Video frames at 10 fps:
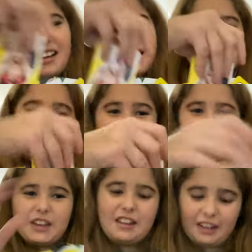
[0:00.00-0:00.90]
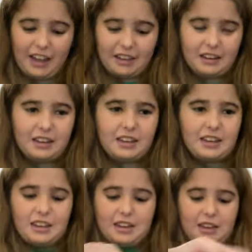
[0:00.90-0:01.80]
Charlotte Flair again.
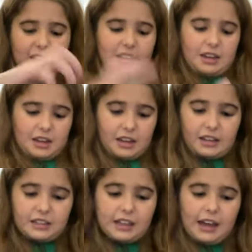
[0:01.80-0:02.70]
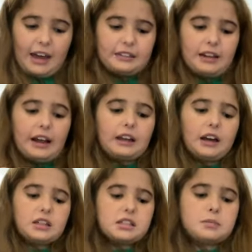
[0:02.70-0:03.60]
And yeah, and then I
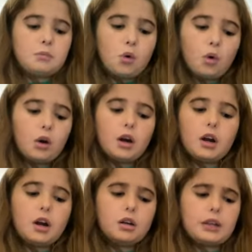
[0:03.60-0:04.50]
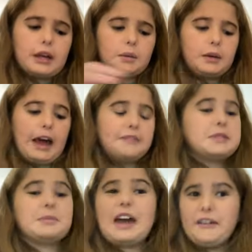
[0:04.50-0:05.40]
got some more, like we have
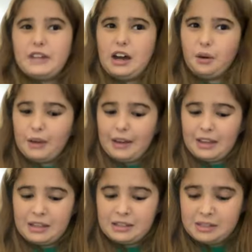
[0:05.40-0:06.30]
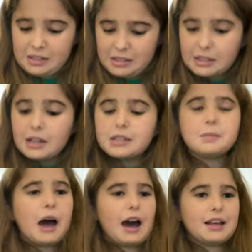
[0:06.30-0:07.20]
some Kevin Owens, some
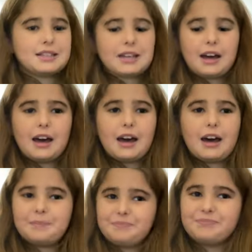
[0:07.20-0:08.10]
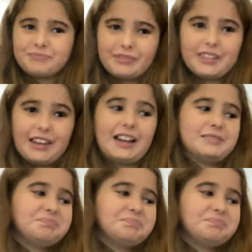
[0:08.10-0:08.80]
Oscar. Yeah.